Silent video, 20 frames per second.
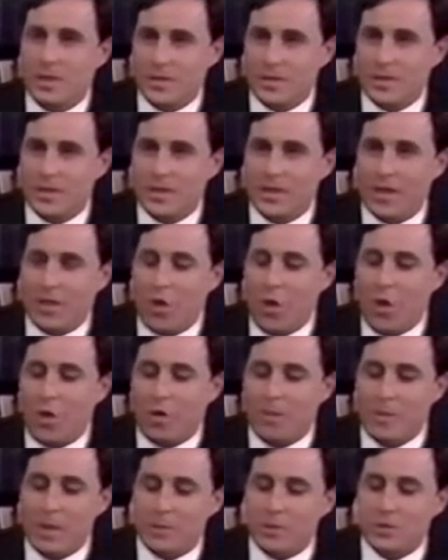I see that
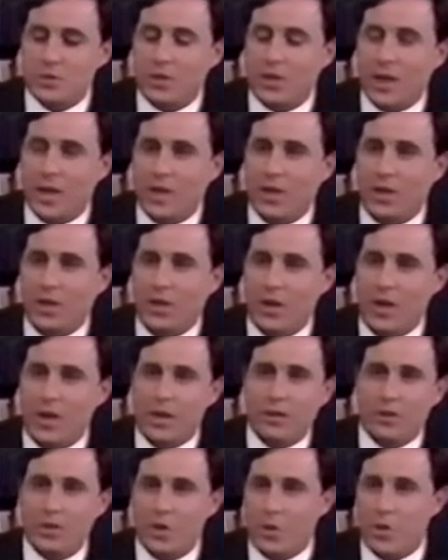all members are getting
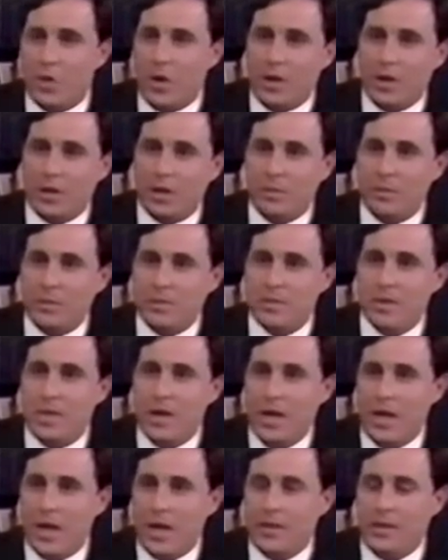along, no arguments,
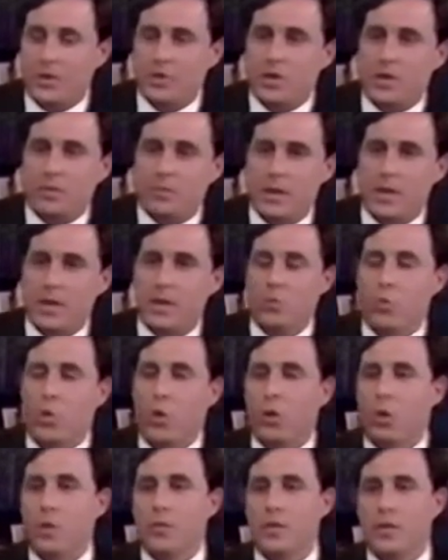and they jump in and
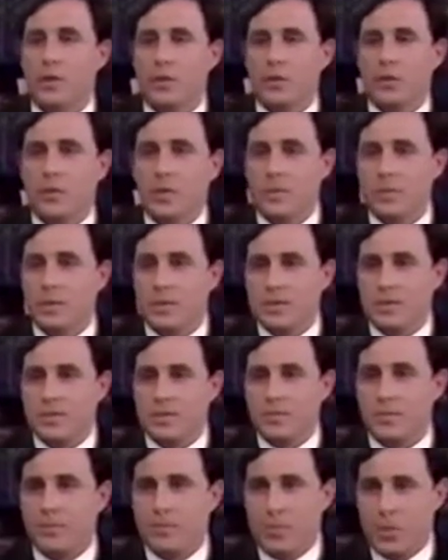roll over their agreement.
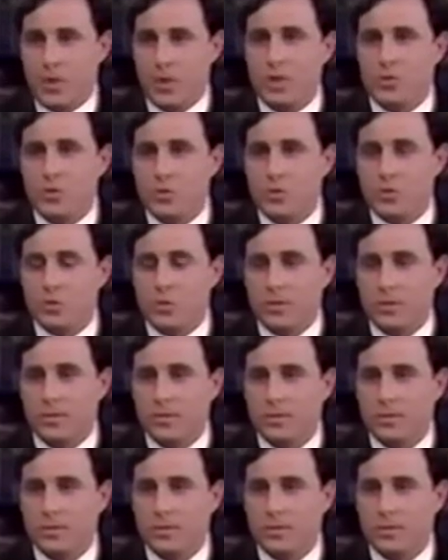It's pretty unusual.